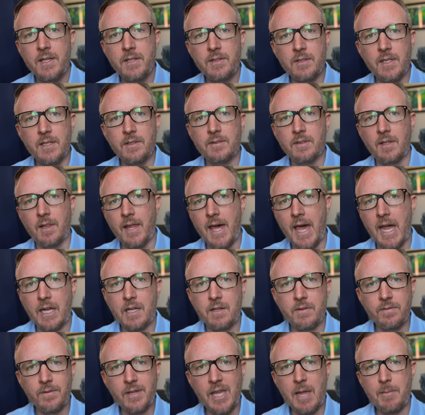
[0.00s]
since the lack
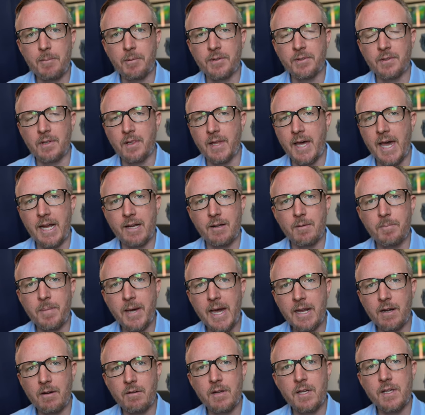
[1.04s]
of cables and lack of
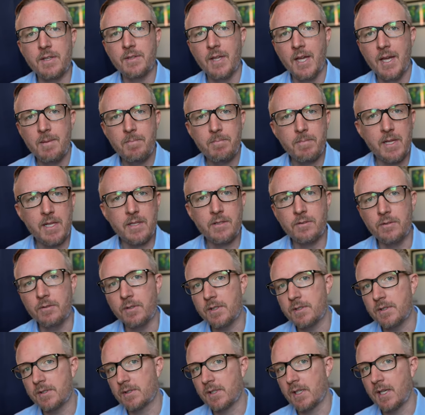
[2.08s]
batteries means you
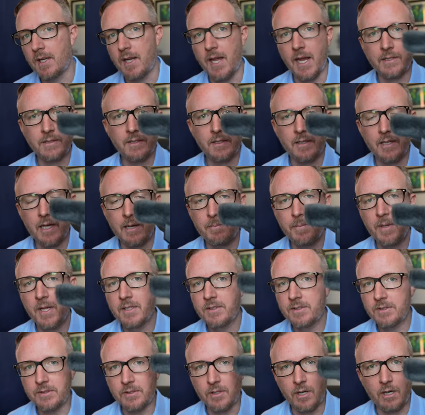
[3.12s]
can just connect it up,
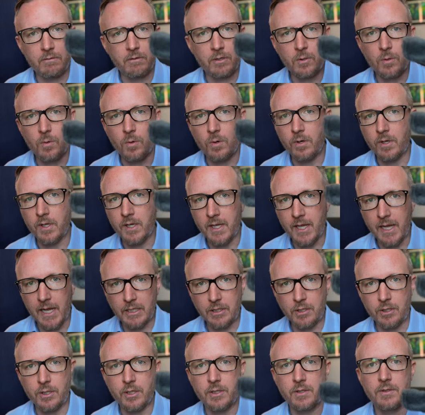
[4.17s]
start recording, and
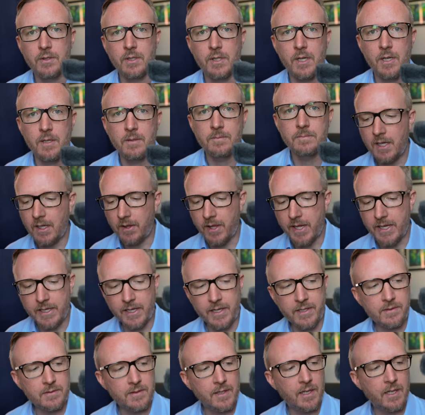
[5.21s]
you're good to go. Like I
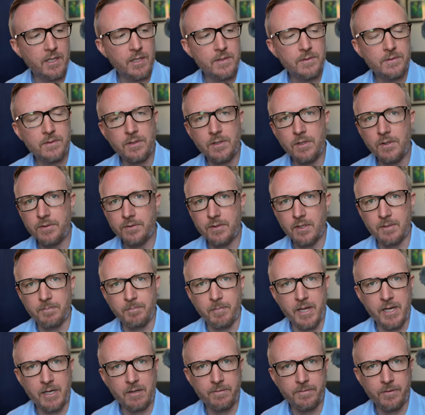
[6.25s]
said, I used to use this
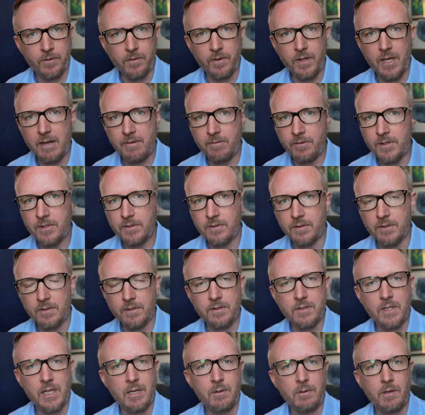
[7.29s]
microphone every single
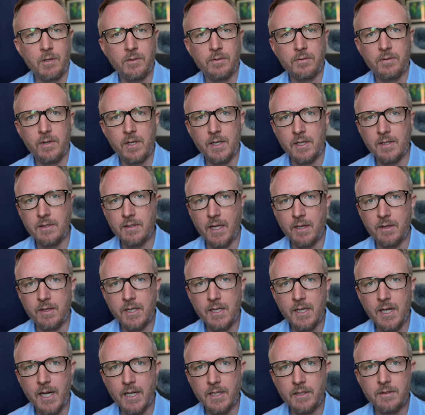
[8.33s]
day when I was creating daily
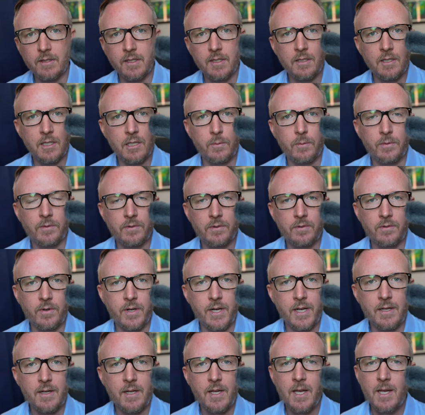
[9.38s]
content. It was
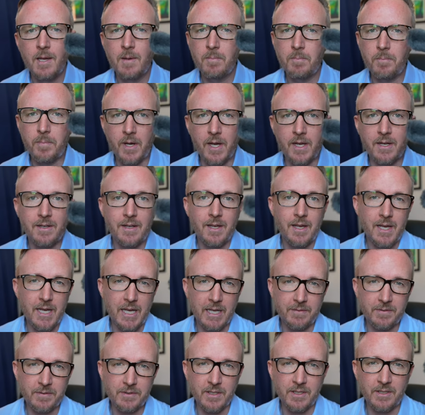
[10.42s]
great, but I
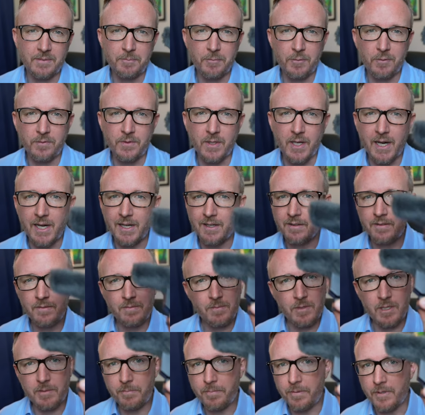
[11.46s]
have since moved on.
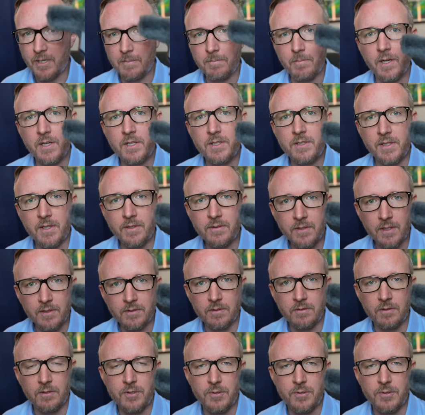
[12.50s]
It pretty much just sits in the